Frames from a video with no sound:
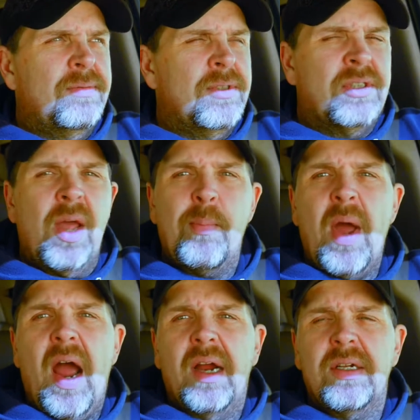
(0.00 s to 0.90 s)
step
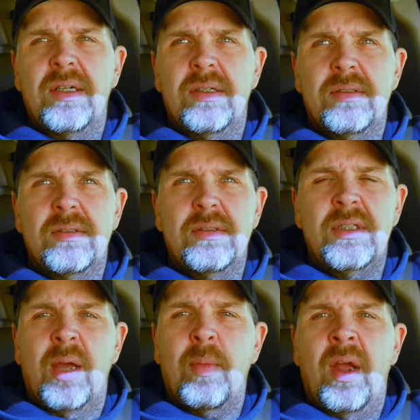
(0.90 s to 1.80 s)
back,
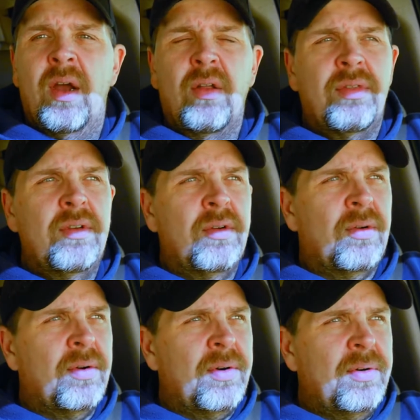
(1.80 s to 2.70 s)
get my health in
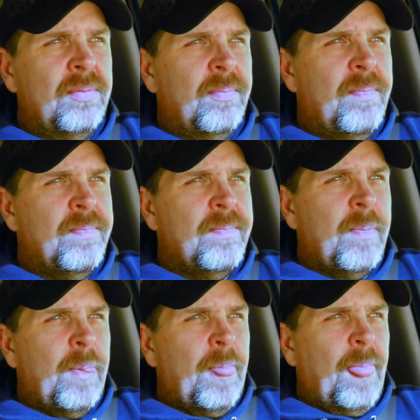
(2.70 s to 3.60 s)
order.
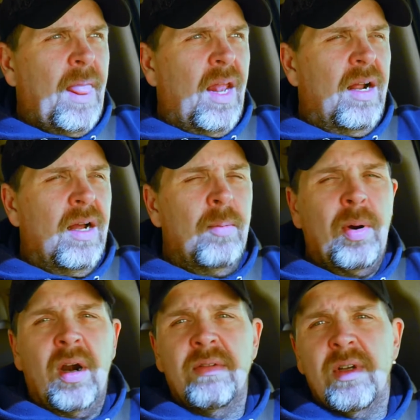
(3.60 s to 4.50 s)

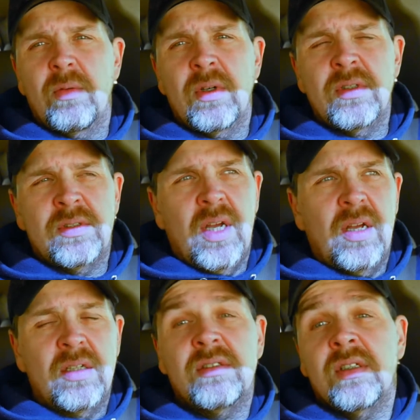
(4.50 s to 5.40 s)
Part of it was
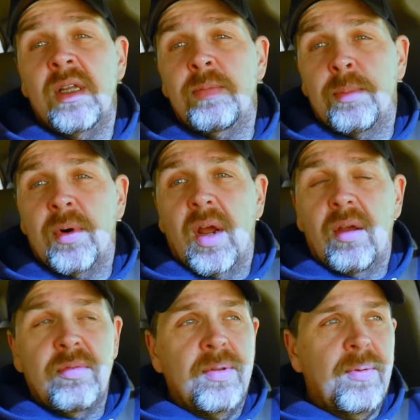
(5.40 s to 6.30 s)
sleep
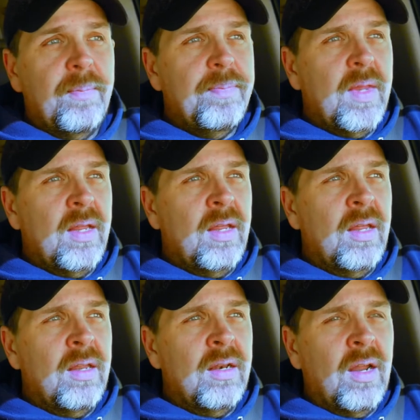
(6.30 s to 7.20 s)
deprived,
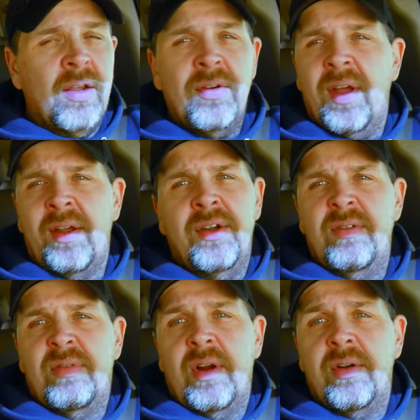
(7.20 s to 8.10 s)
and I
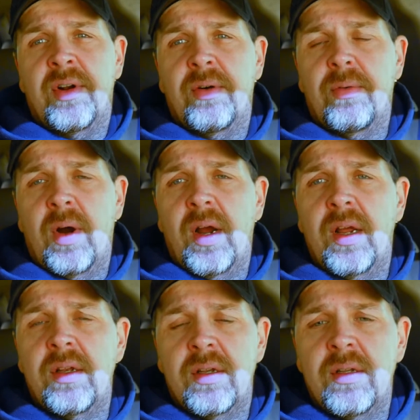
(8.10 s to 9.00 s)
couldn't figure it out why.
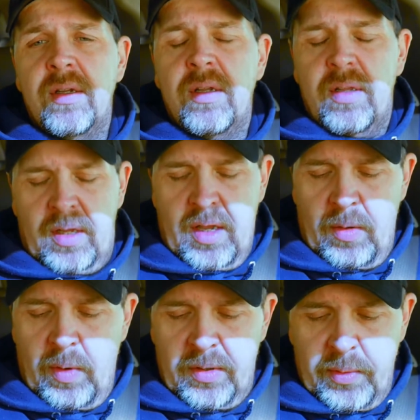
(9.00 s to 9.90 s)
And I
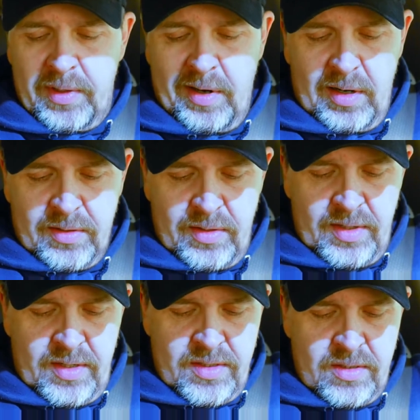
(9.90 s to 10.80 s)
went to a doctor and
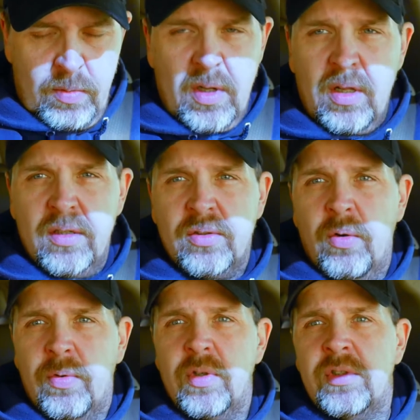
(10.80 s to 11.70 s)
they says, well, let's
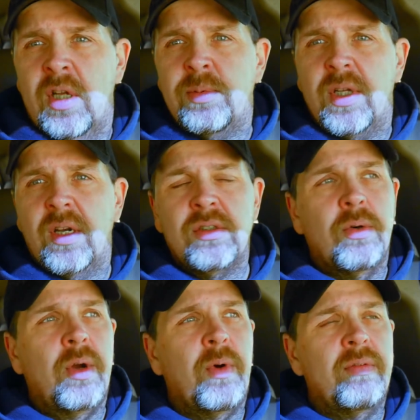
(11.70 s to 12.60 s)
go for a sleep study.
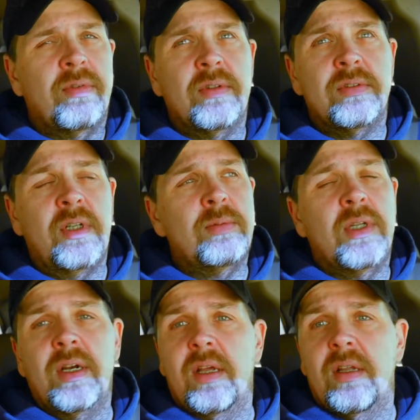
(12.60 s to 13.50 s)
So I went for a sleep
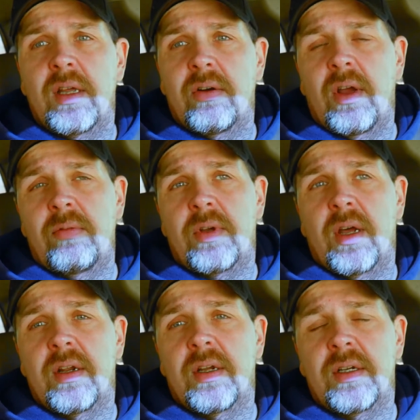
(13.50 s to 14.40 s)
study, and now I've
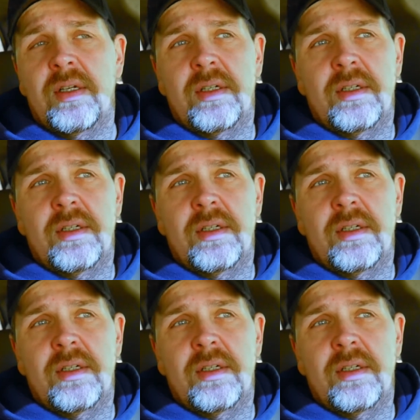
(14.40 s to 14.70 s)
got a